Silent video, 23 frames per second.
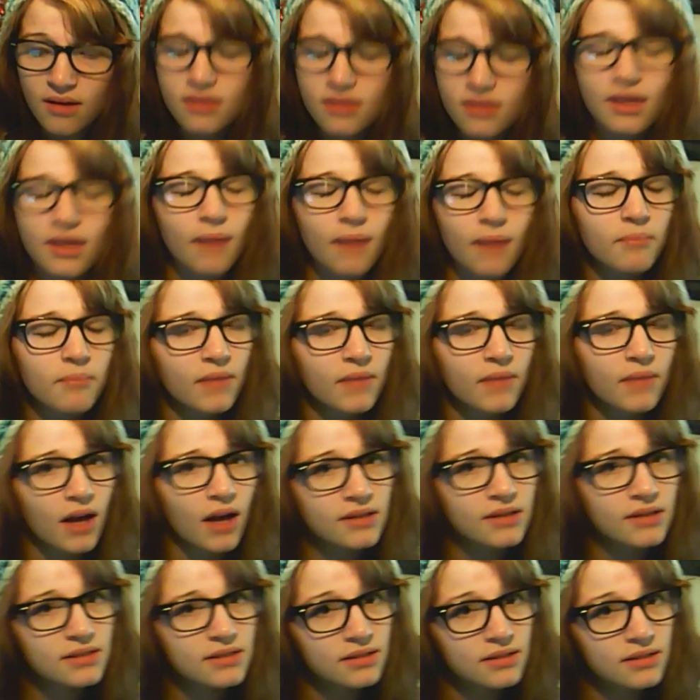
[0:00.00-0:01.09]
That
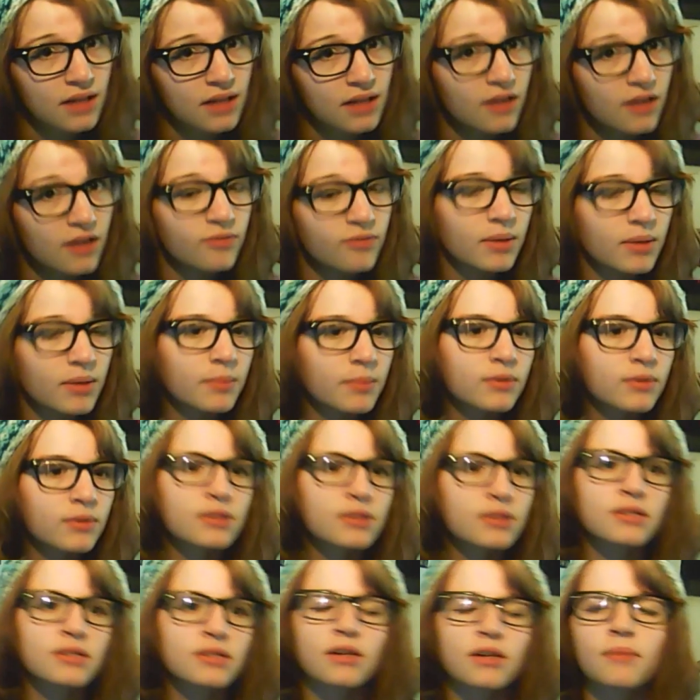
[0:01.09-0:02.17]
causes a lot of people
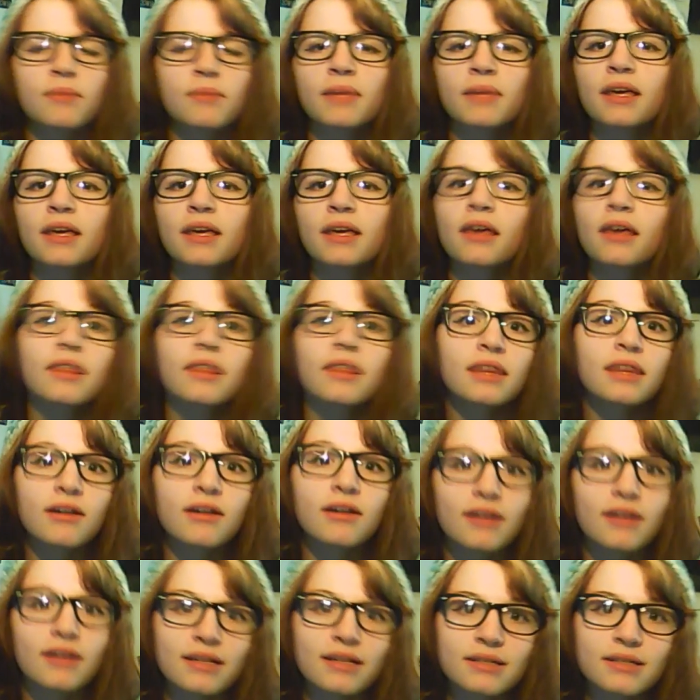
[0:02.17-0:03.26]
to start making
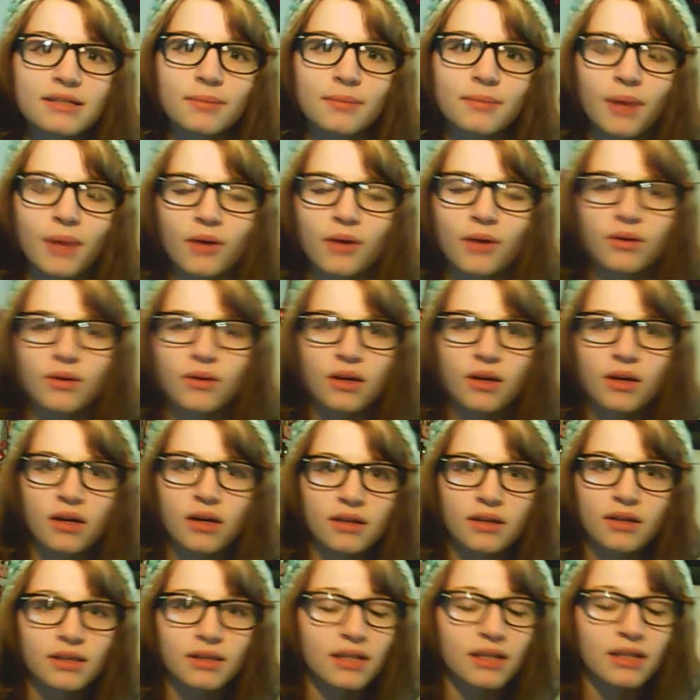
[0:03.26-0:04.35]
theories about
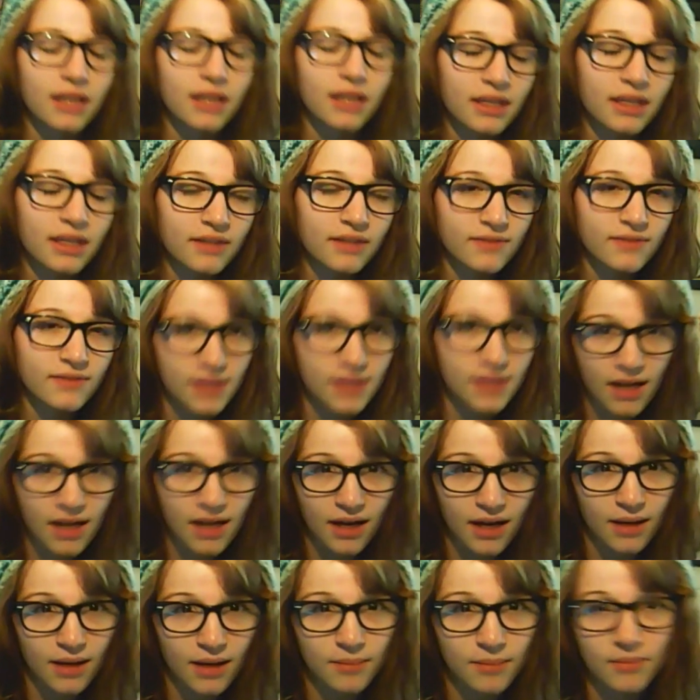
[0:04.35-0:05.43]
the length of
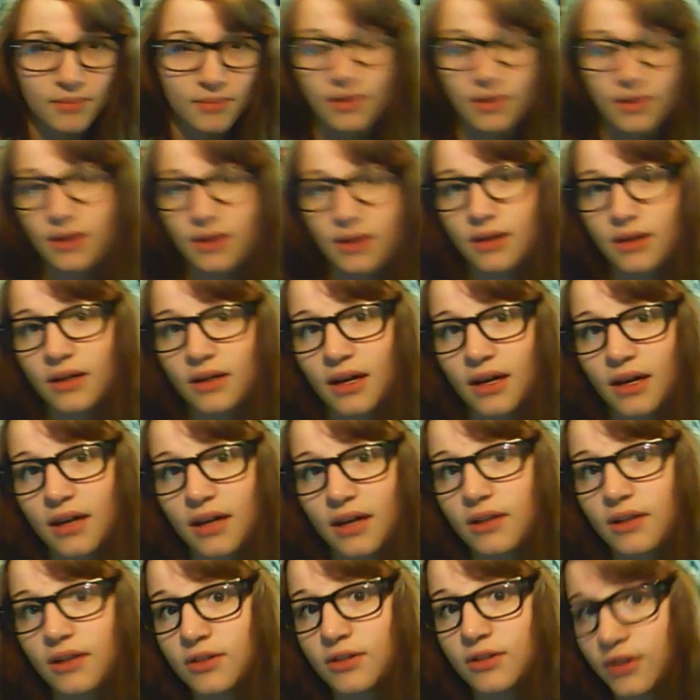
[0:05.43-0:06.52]
time
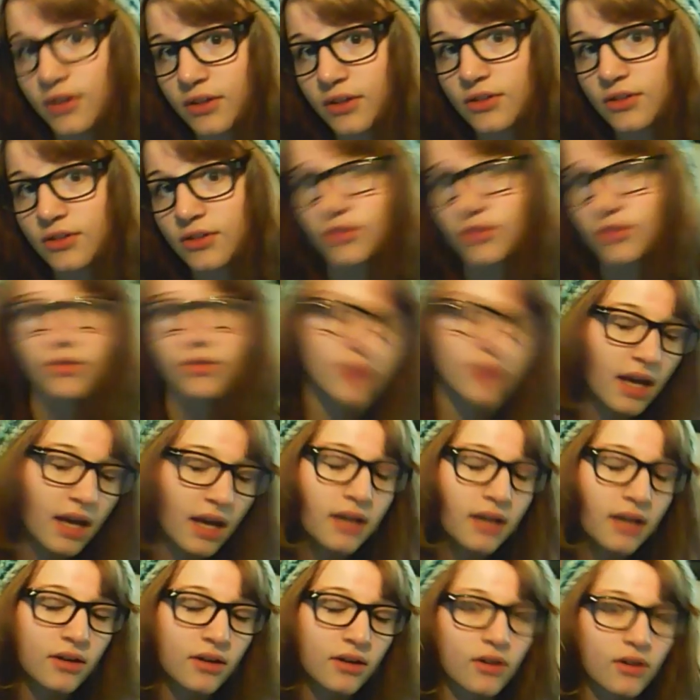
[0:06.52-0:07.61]
it took to
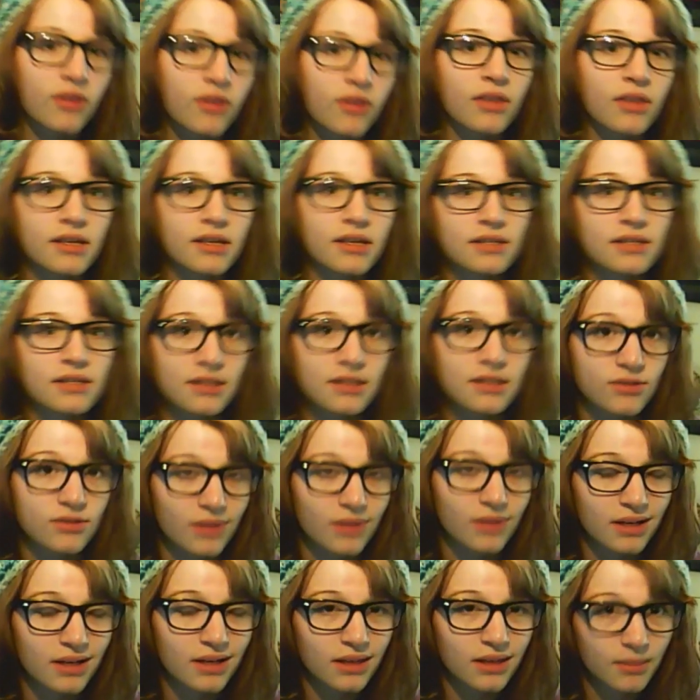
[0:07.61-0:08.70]
create Earth as it is
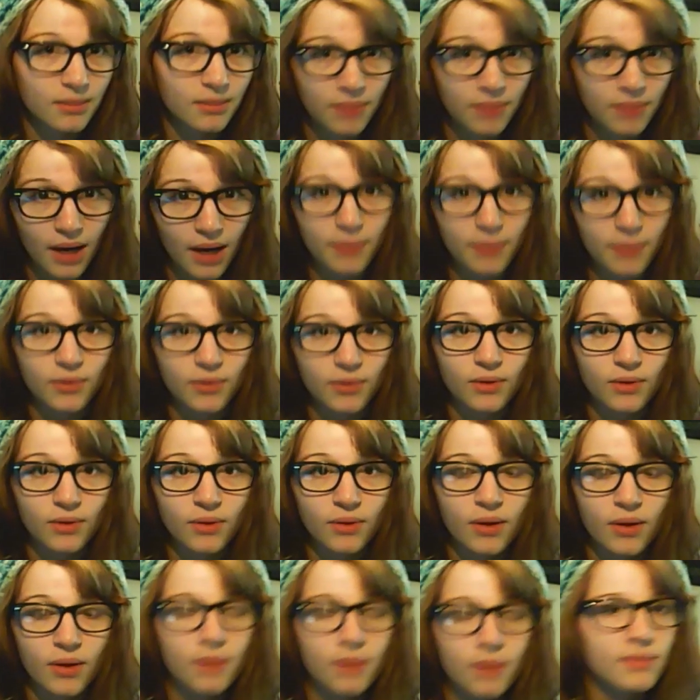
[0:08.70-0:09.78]
written in the Bible,
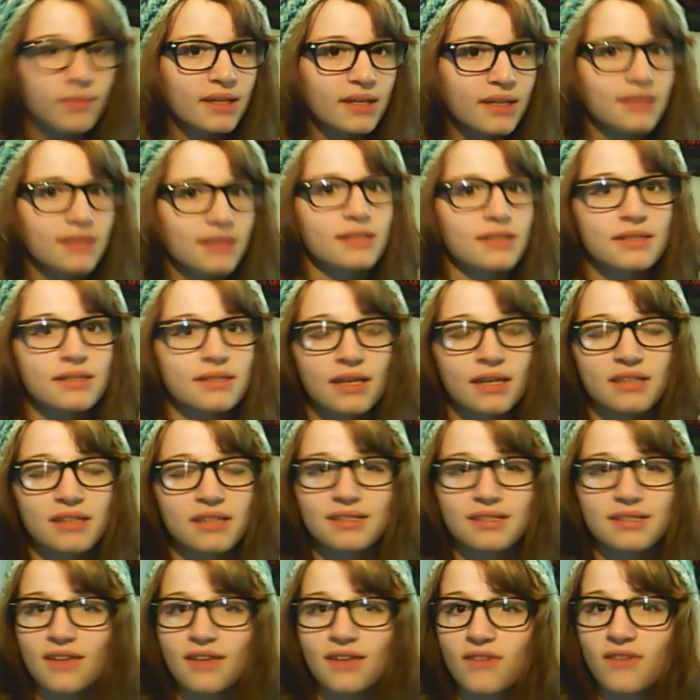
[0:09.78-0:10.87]
because it says
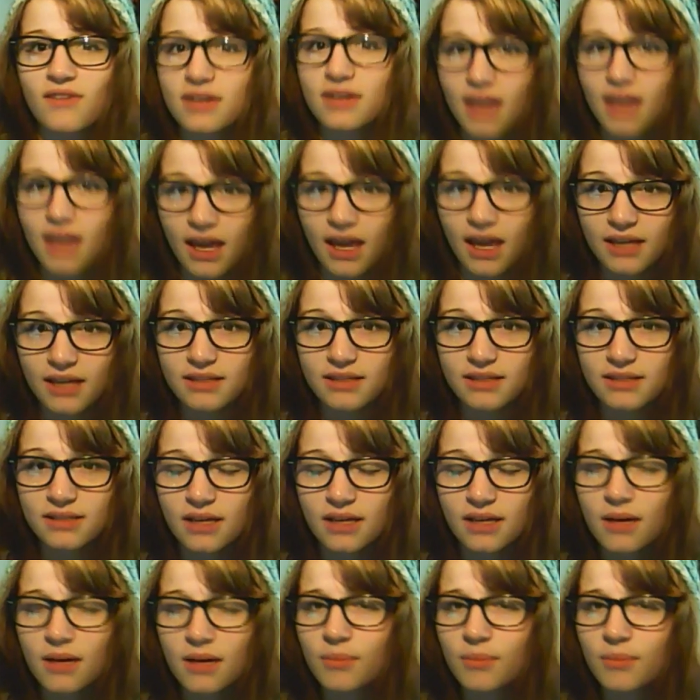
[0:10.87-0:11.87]
7 days.